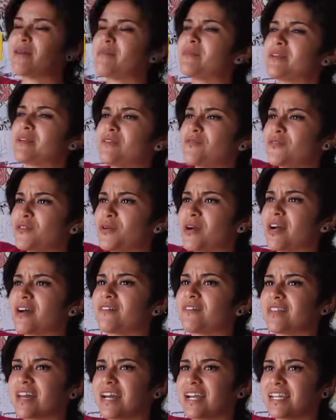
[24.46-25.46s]
but if you
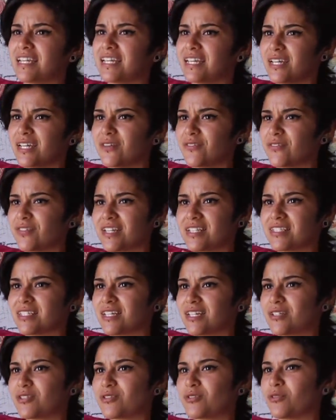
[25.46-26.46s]
have that gift that's
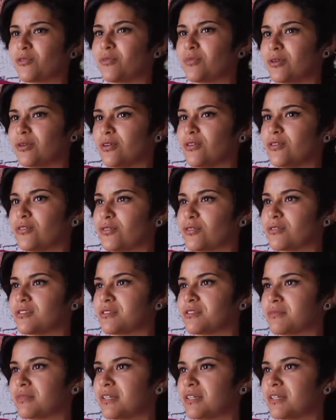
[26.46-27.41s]
like so beautiful to